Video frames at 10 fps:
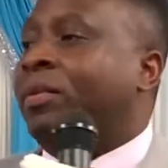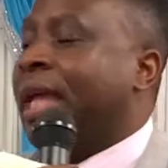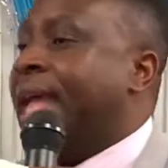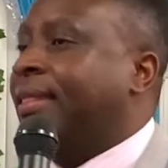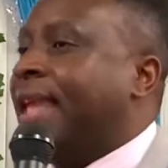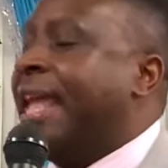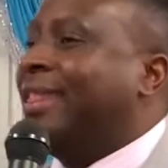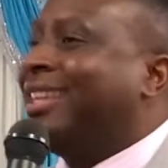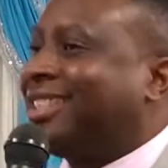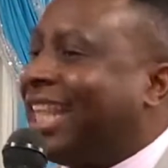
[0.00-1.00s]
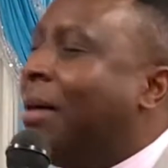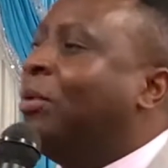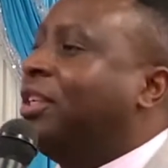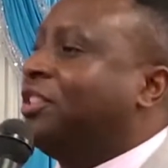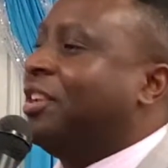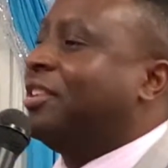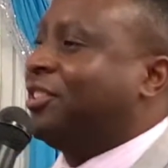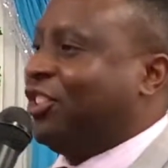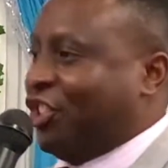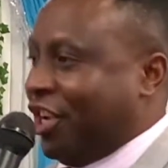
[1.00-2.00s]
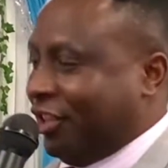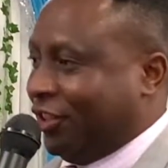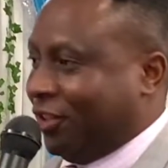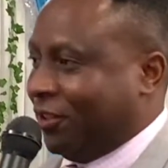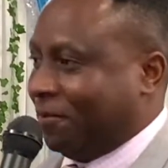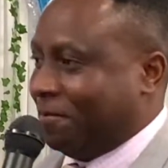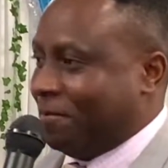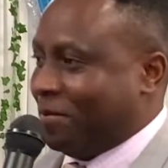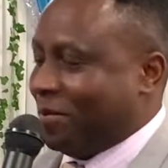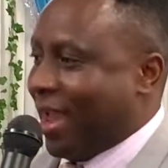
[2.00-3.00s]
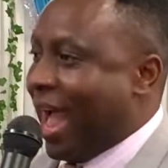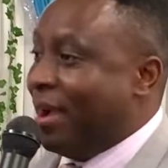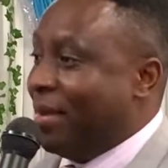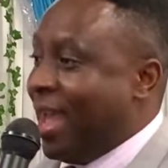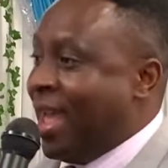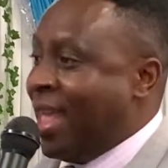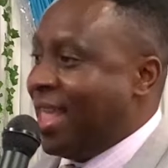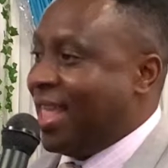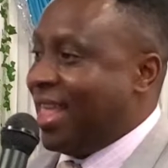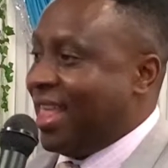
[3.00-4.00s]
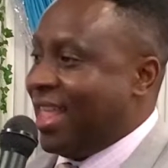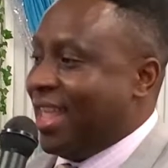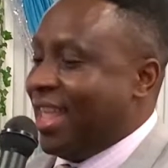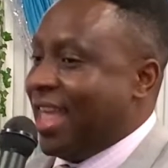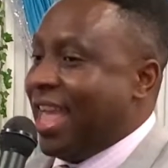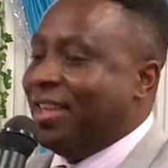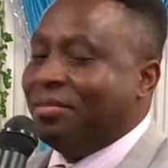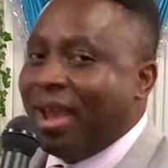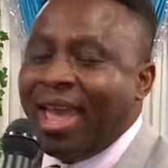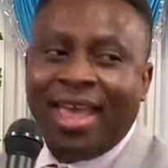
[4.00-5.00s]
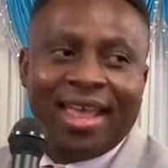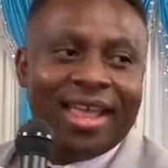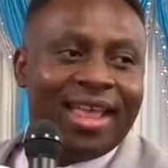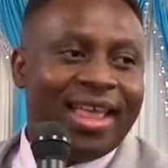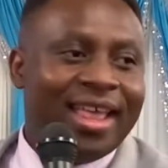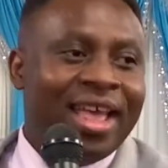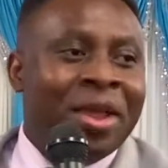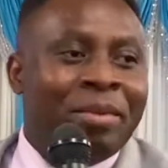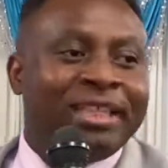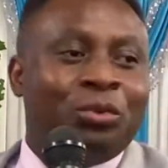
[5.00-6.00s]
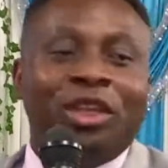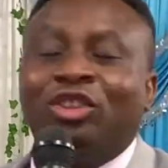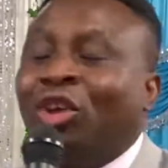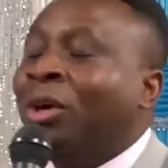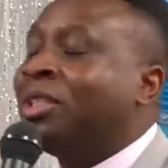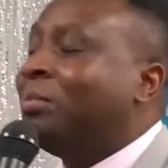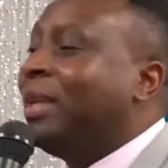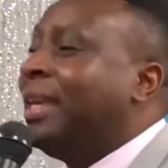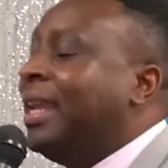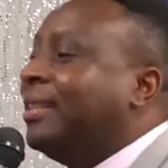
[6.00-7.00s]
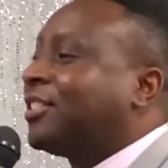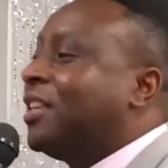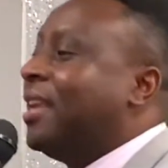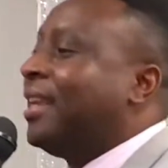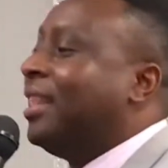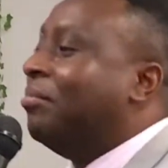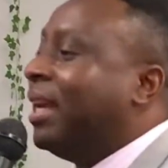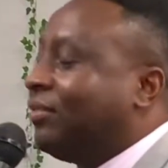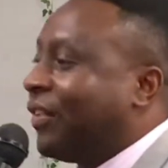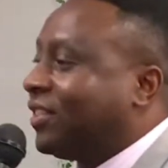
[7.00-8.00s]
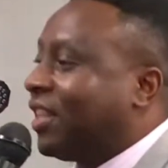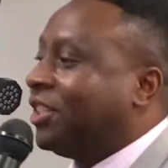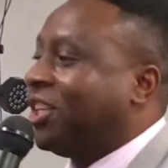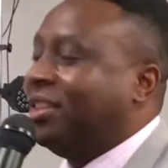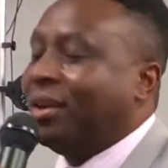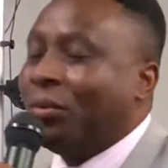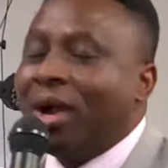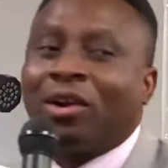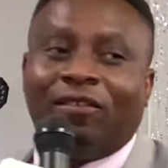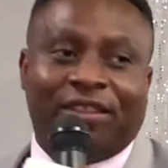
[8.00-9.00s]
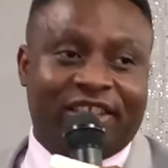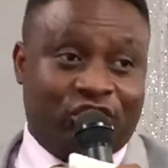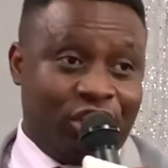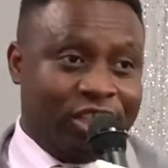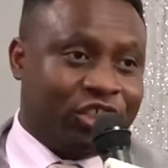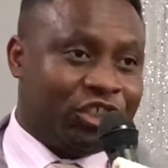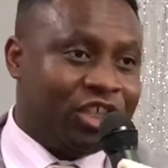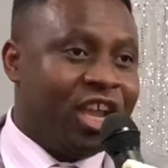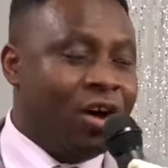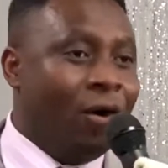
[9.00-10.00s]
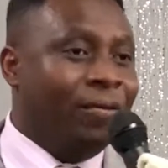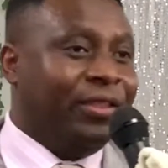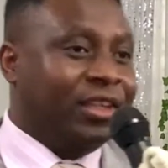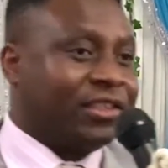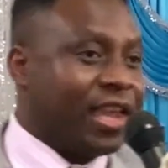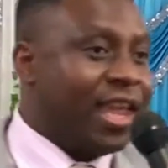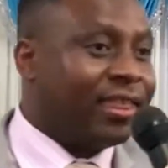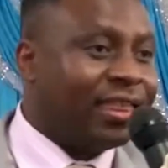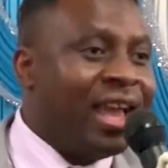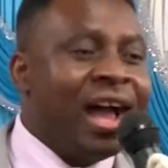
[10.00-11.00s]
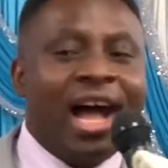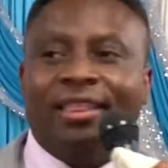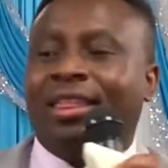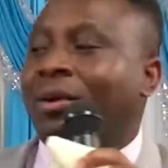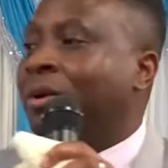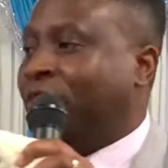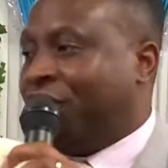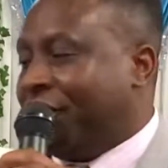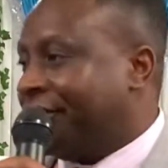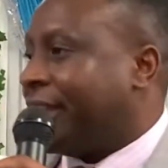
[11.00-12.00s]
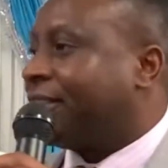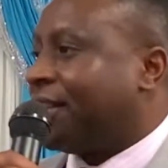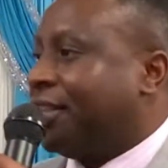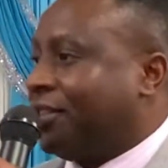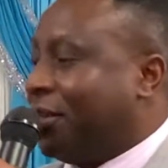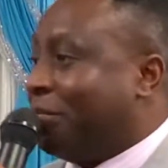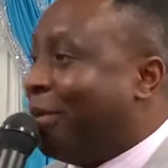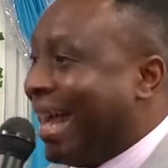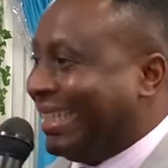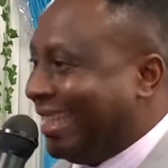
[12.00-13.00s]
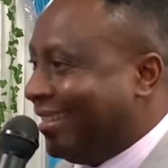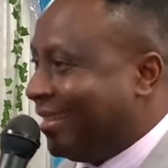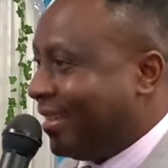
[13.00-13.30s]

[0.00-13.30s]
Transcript: and, and established his church. Amen. amen. amen. But we don't begin seeing the manifestation, the work of the church on this earth until Jesus is departed